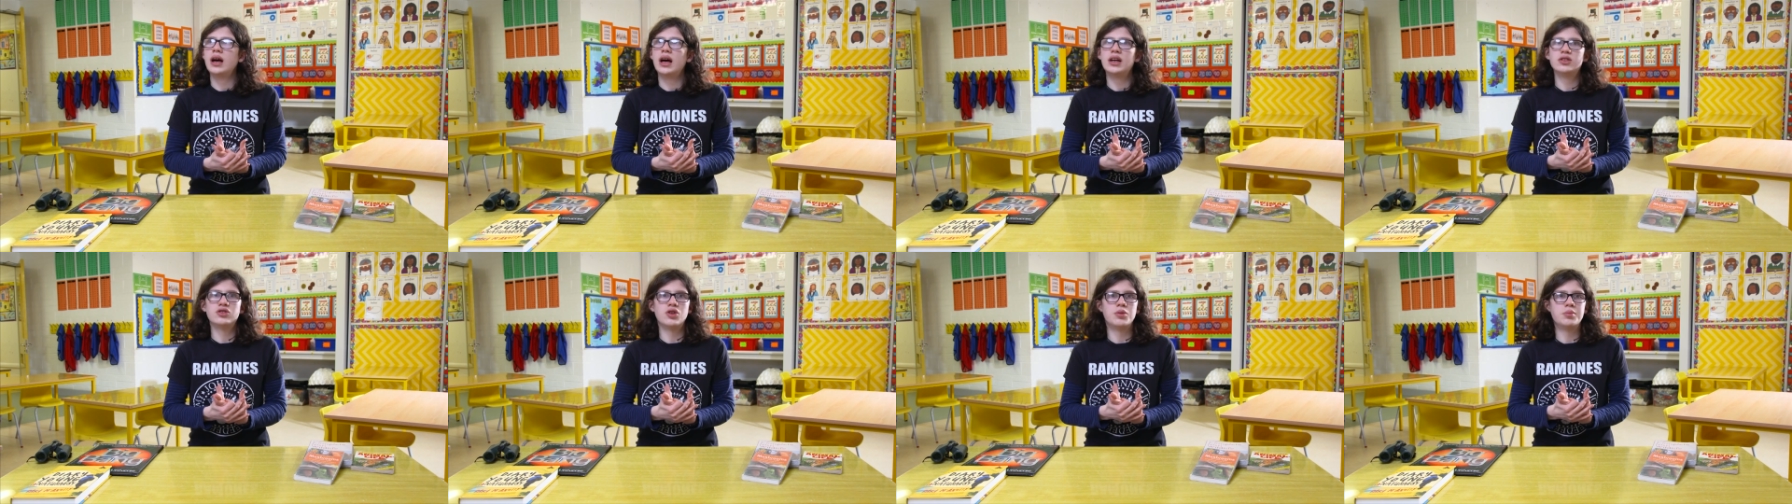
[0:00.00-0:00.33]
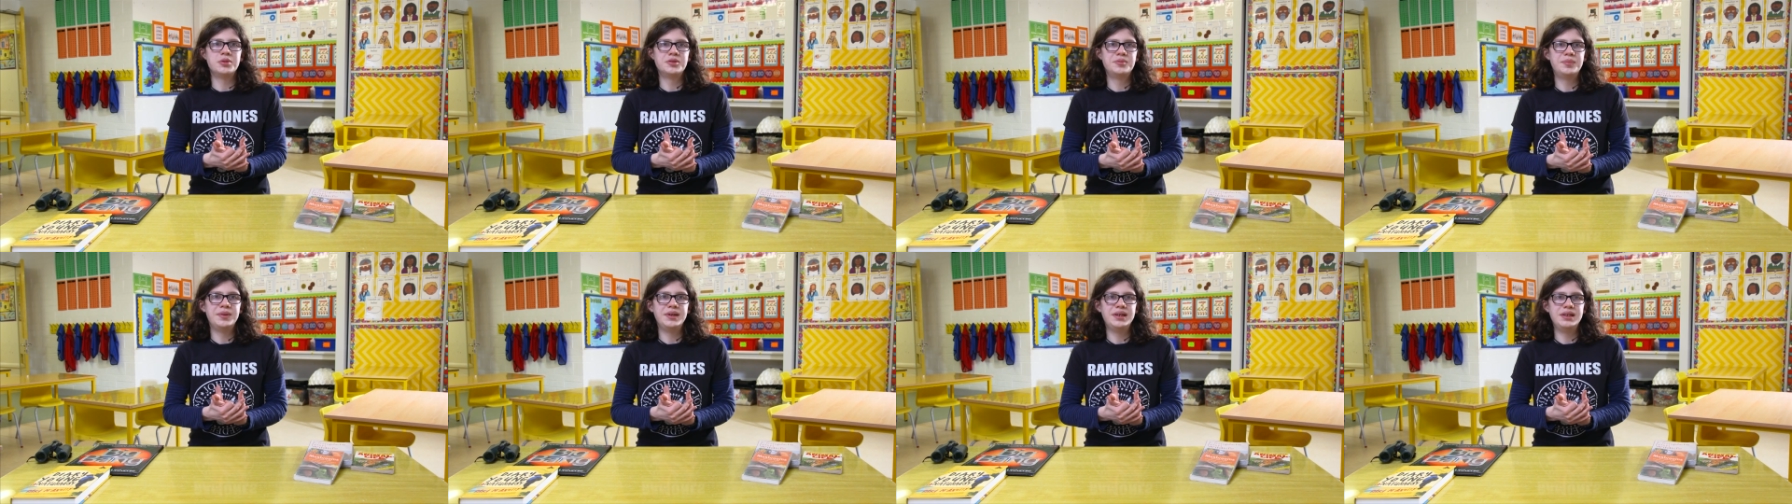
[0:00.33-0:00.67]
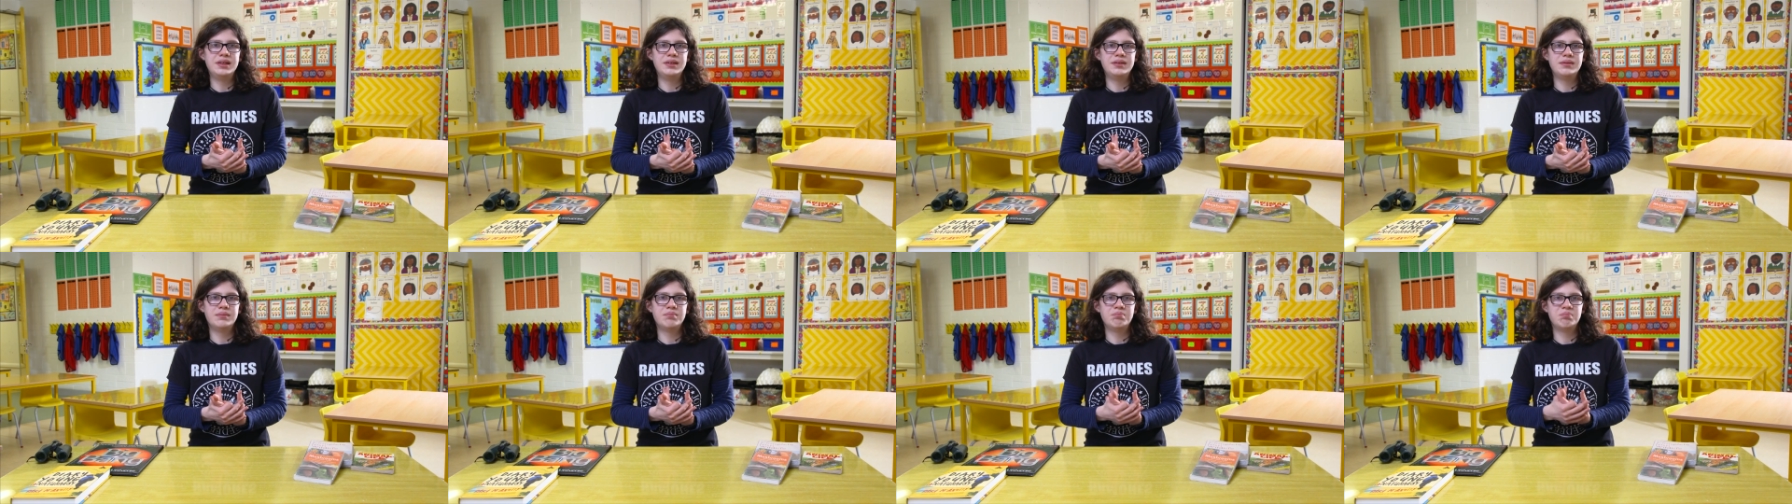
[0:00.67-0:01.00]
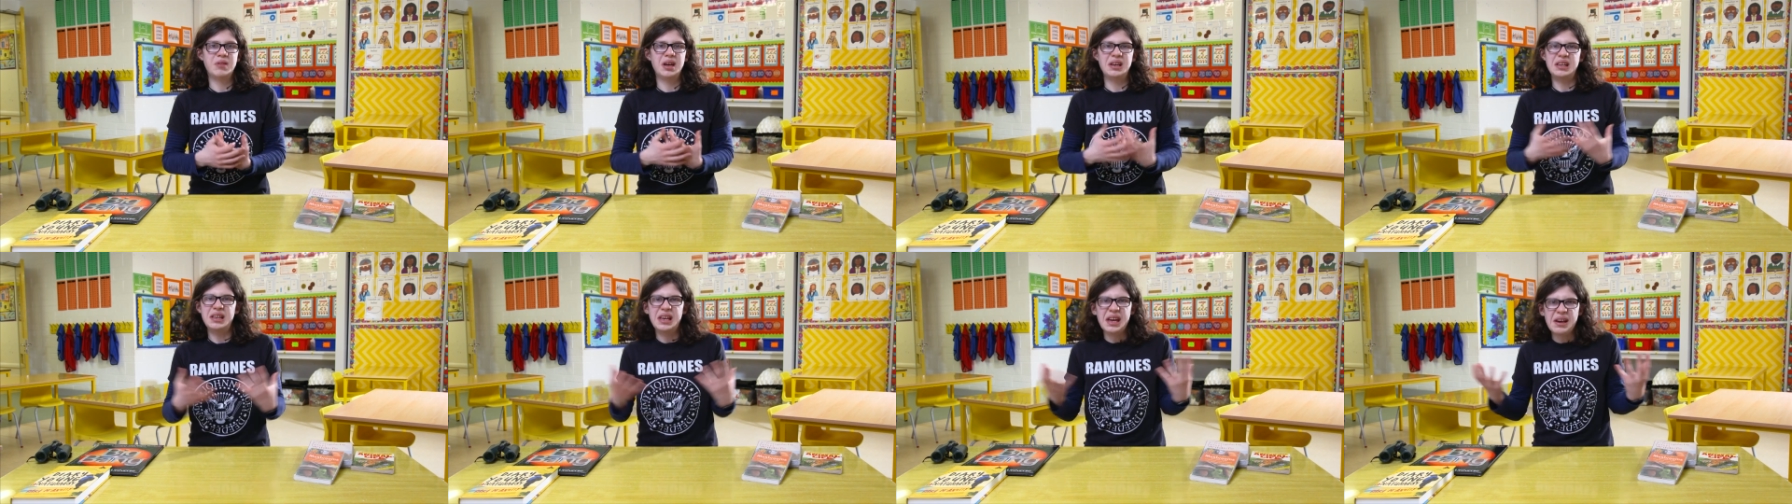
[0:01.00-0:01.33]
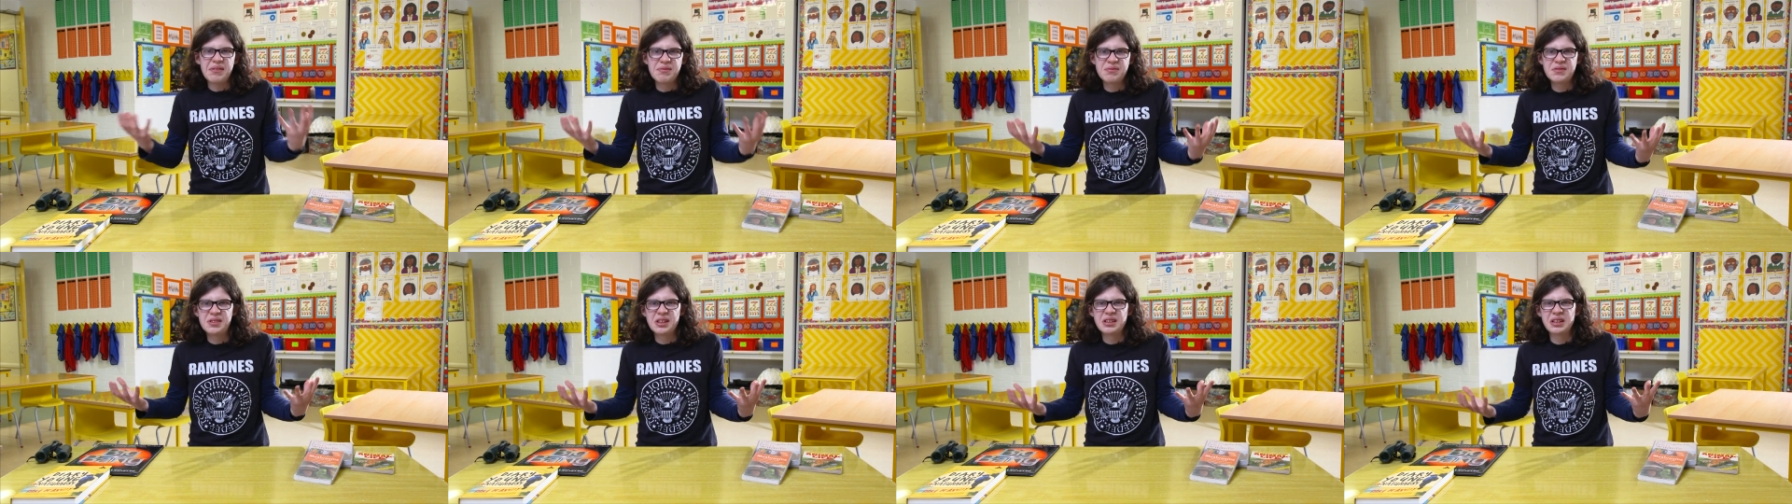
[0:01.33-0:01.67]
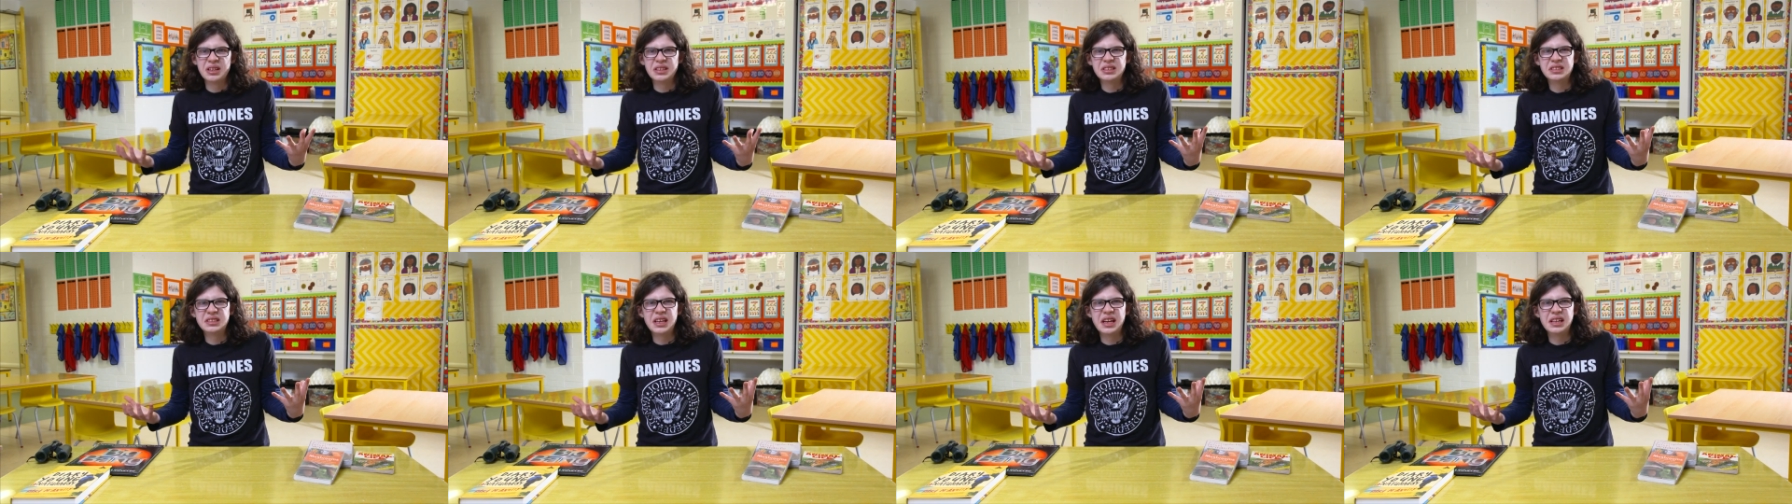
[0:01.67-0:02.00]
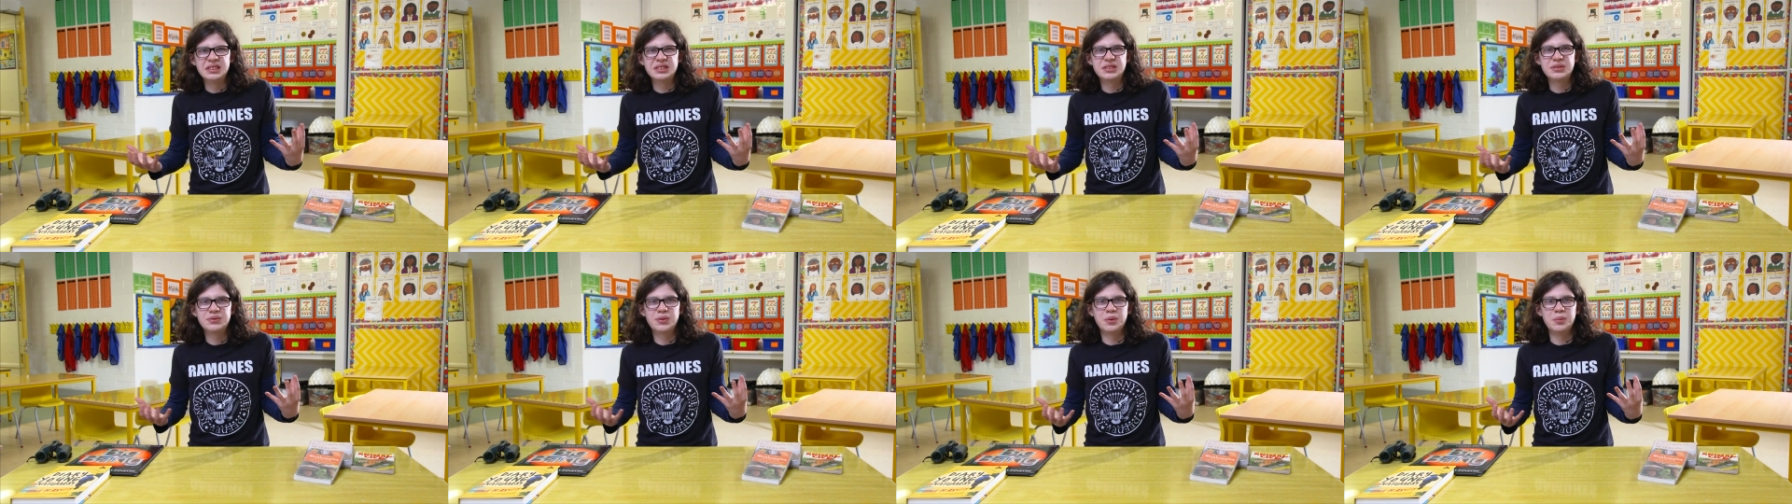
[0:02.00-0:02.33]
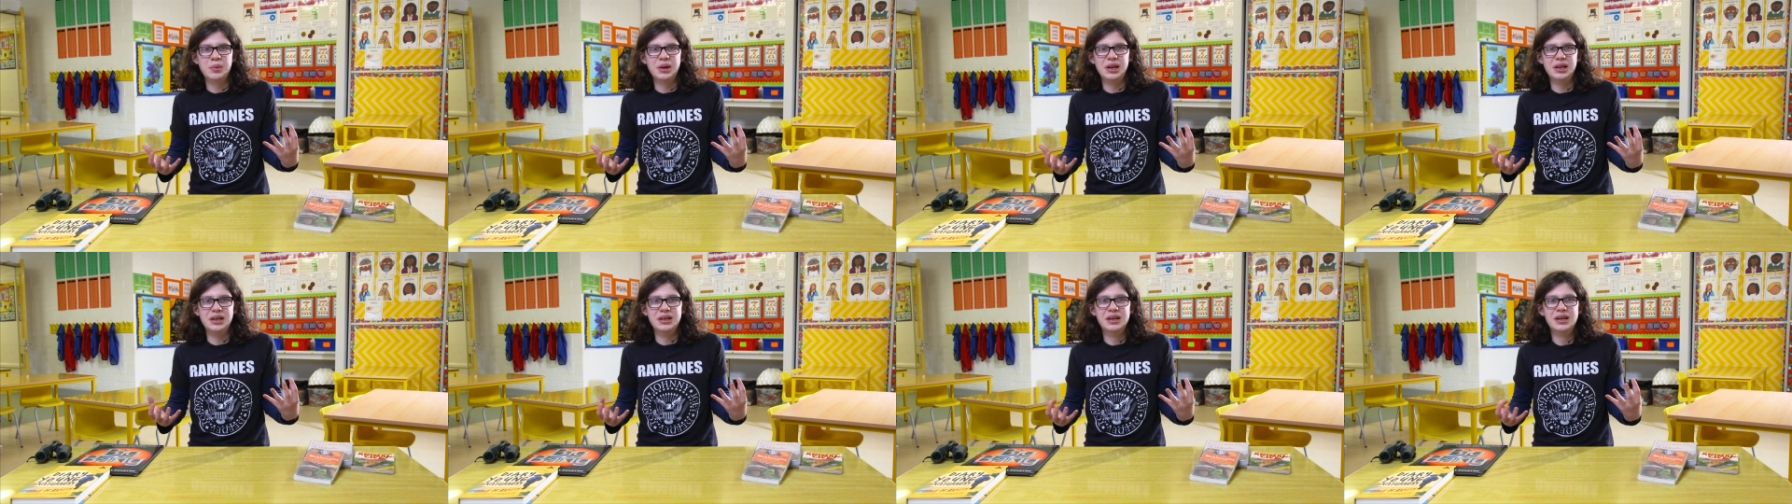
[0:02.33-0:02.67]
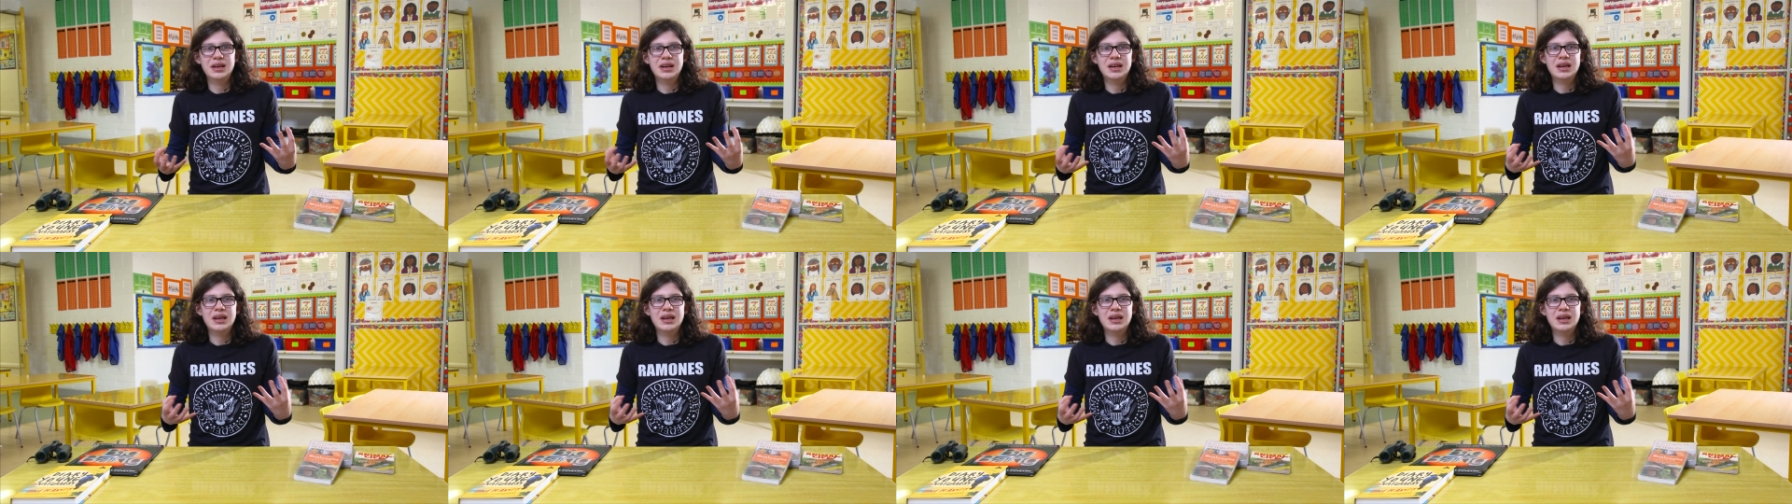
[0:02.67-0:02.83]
has almost been a gift, in a sense, for me.